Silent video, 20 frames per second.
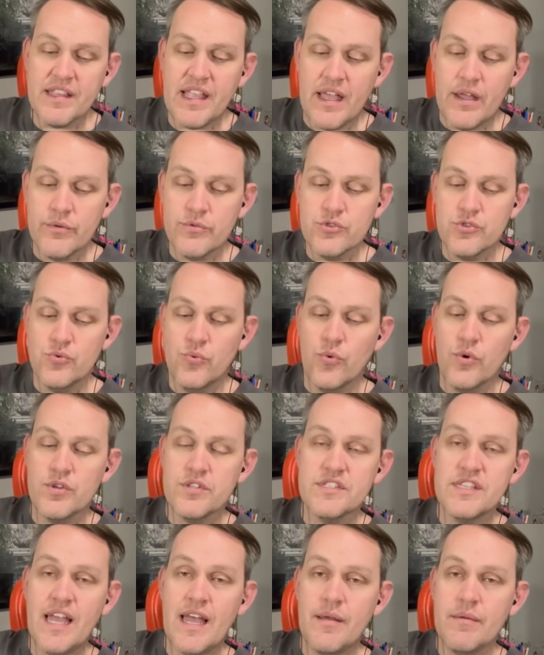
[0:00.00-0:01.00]
down
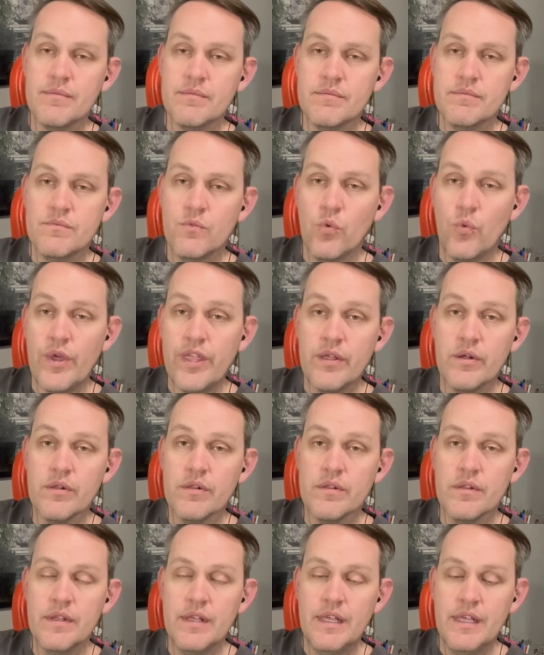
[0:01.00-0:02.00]
towards that
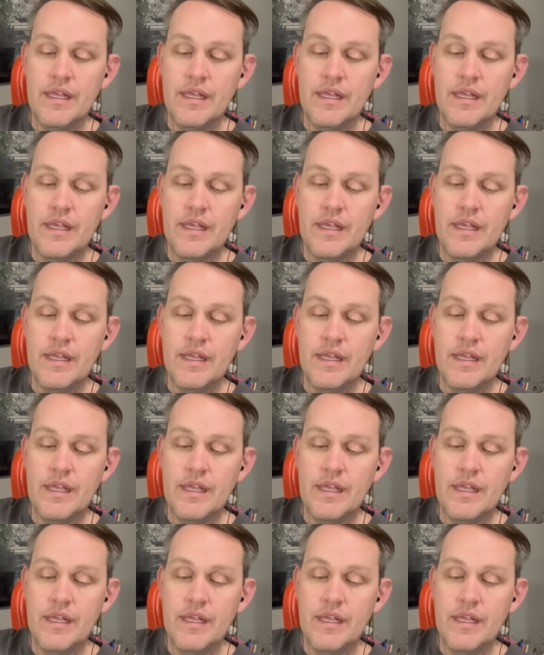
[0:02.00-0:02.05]
wheel,